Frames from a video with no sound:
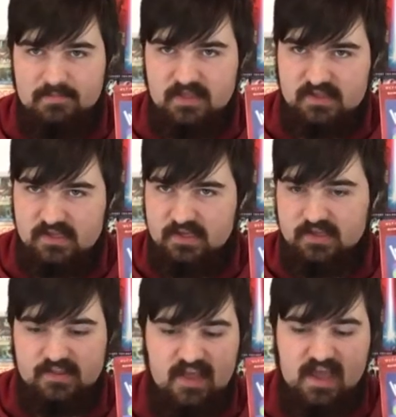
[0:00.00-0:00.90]
I'm just
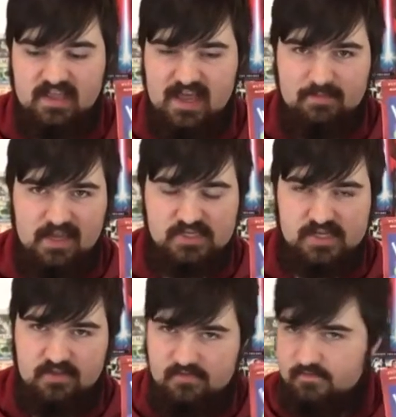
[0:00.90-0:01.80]
gonna say the
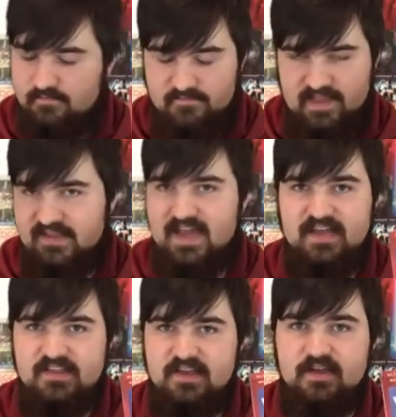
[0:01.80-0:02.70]
animation
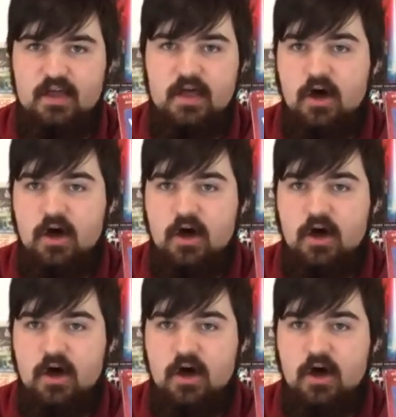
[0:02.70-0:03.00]
fantastic.